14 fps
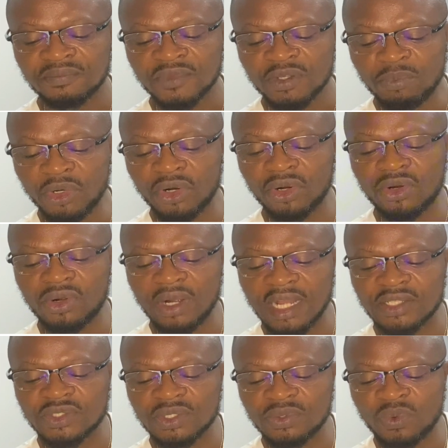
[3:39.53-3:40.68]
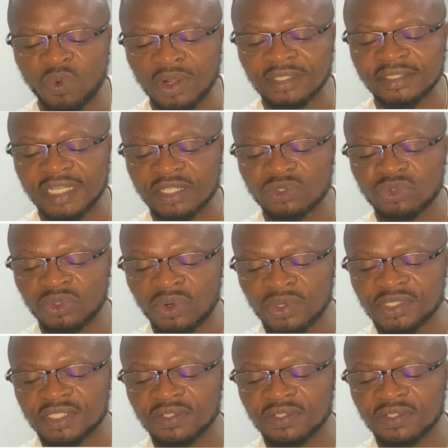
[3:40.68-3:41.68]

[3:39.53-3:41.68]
Morocco has wanted to host